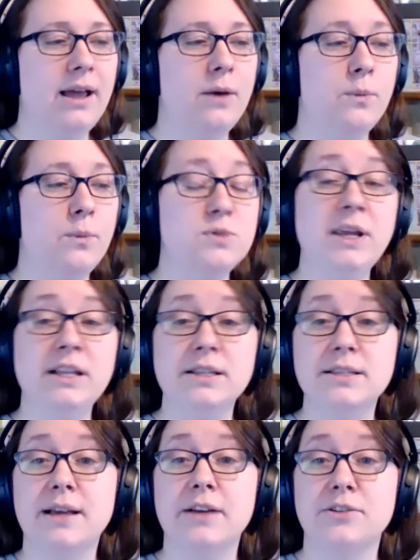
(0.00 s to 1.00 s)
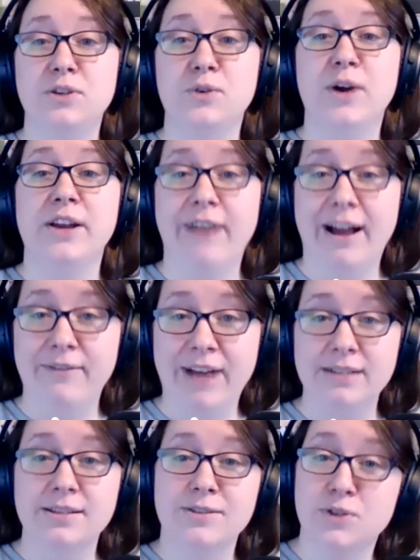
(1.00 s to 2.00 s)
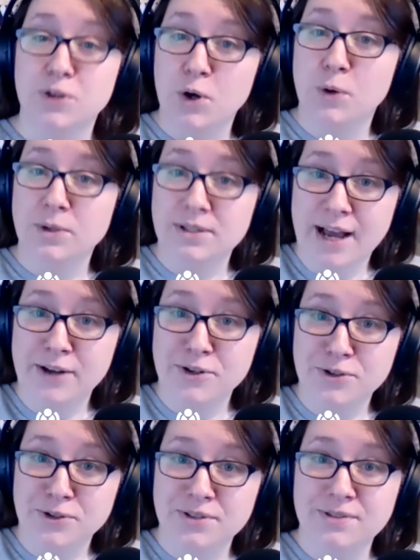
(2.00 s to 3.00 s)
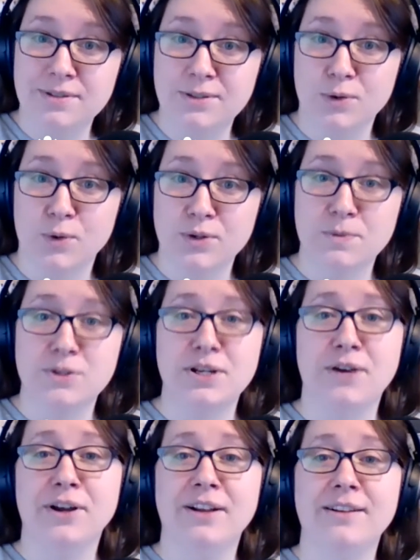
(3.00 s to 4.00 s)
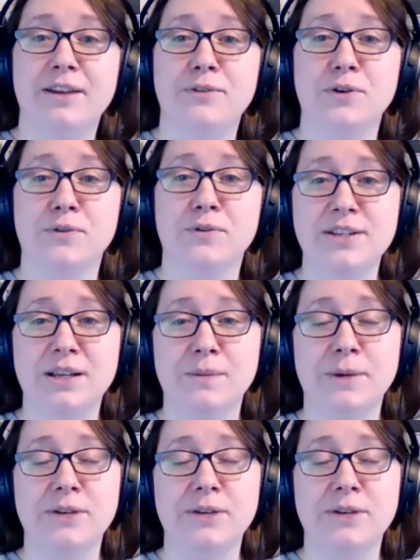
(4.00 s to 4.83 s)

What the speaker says: which means that you kind of have access to the gold standard source material if you're writing about